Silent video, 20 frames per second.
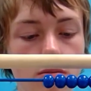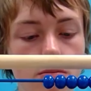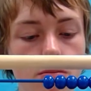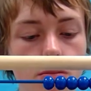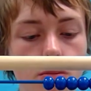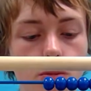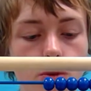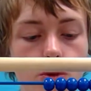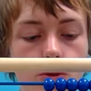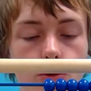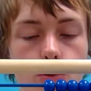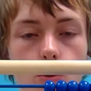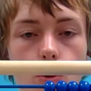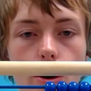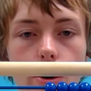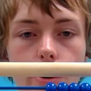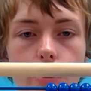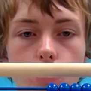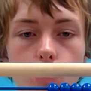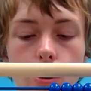Move
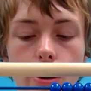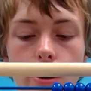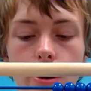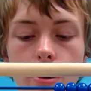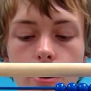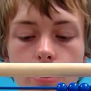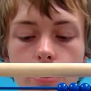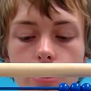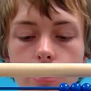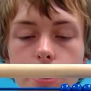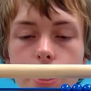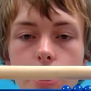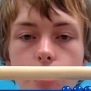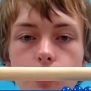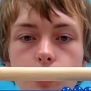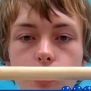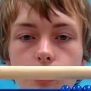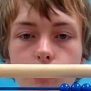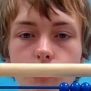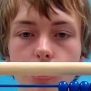one
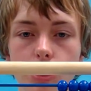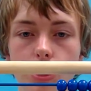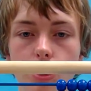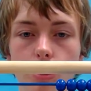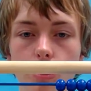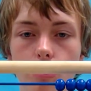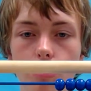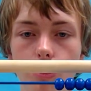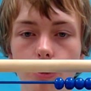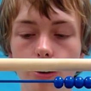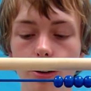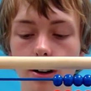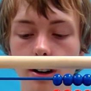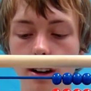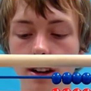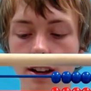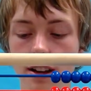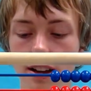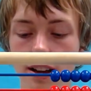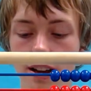100,000 bead over
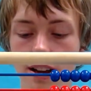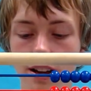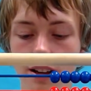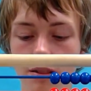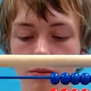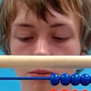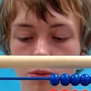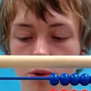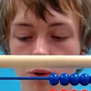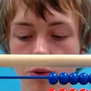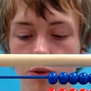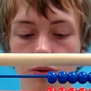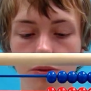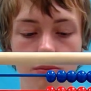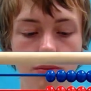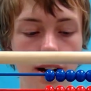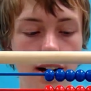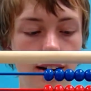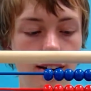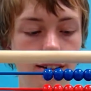and
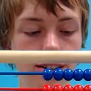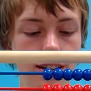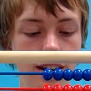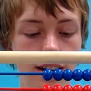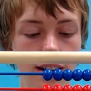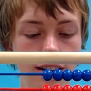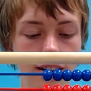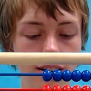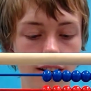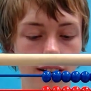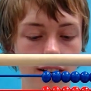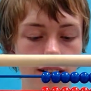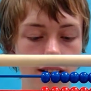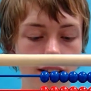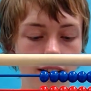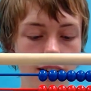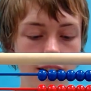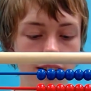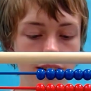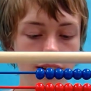move my 10,000